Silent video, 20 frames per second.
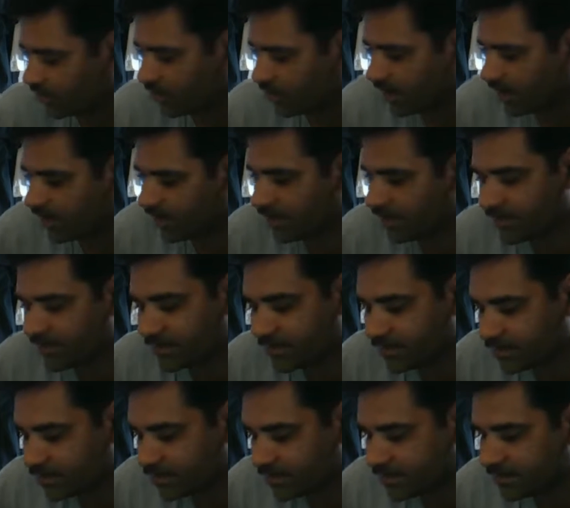book actually
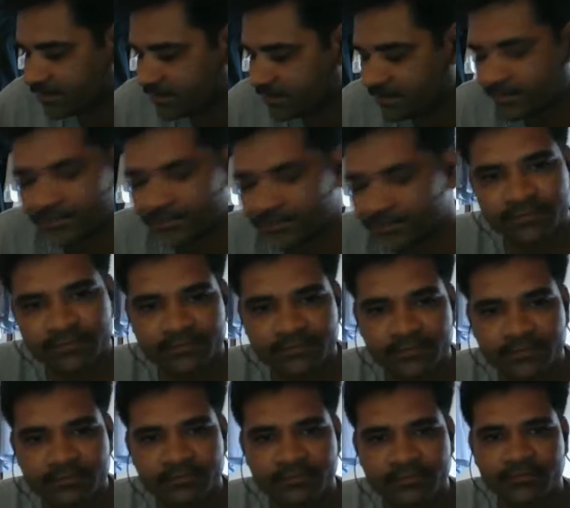everyone must read.
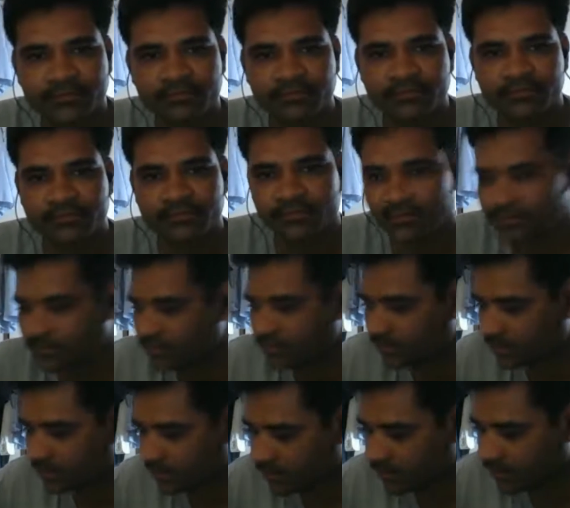I
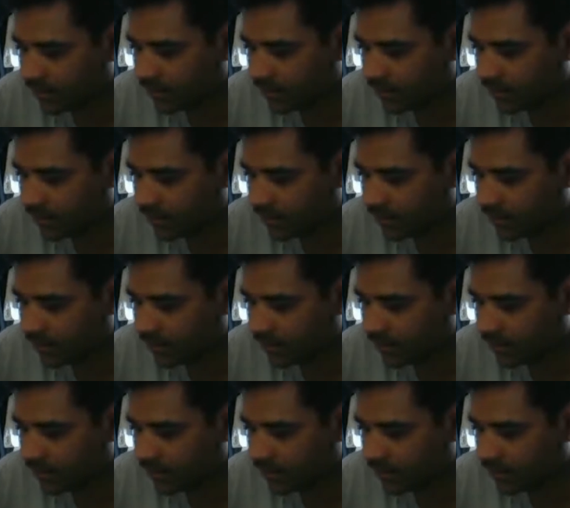encourage